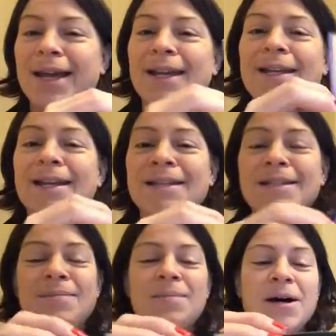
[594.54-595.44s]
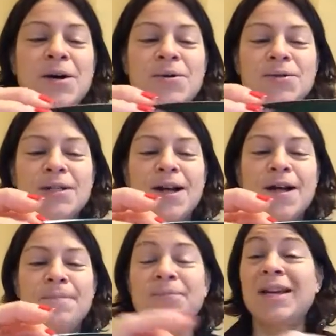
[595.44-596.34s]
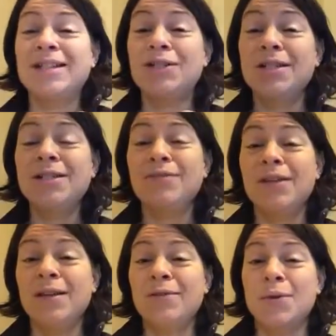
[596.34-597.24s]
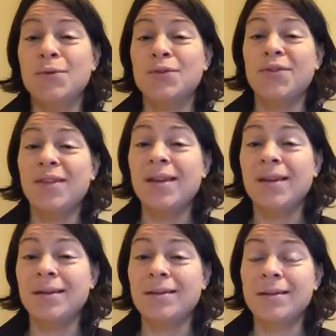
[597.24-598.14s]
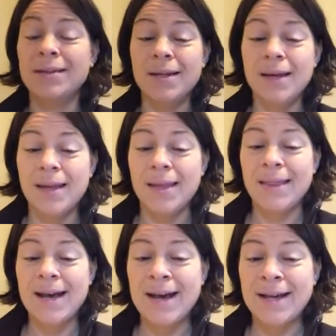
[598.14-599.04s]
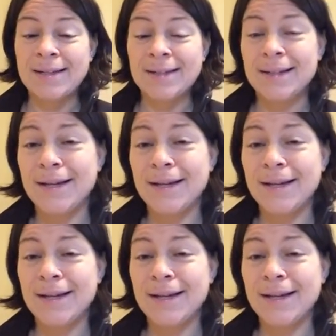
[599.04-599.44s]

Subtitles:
and it is about achieving those things that